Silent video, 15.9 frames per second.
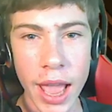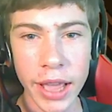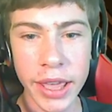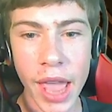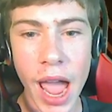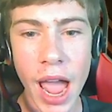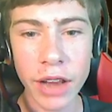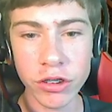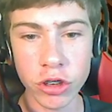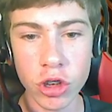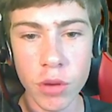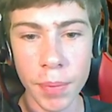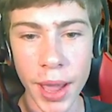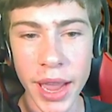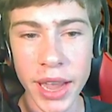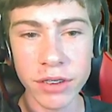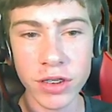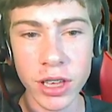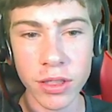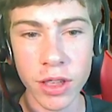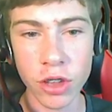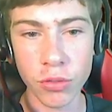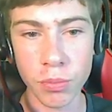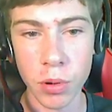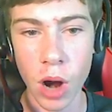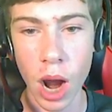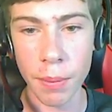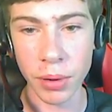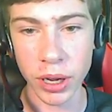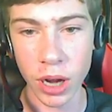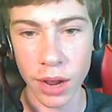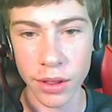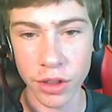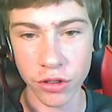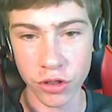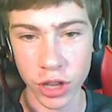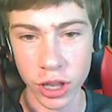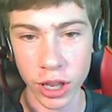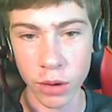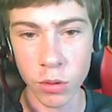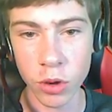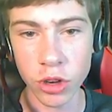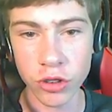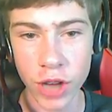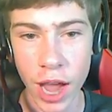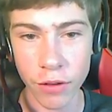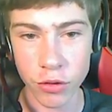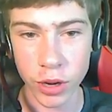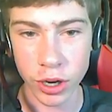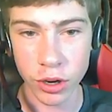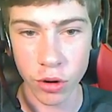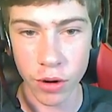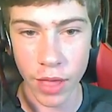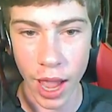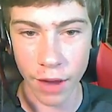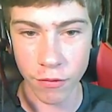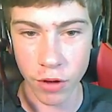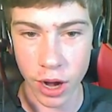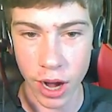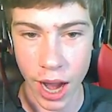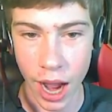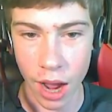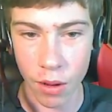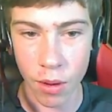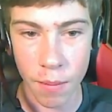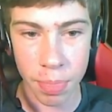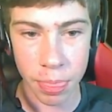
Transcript: get to painting this properly on the ceiling. We'll just have to ignore that for now.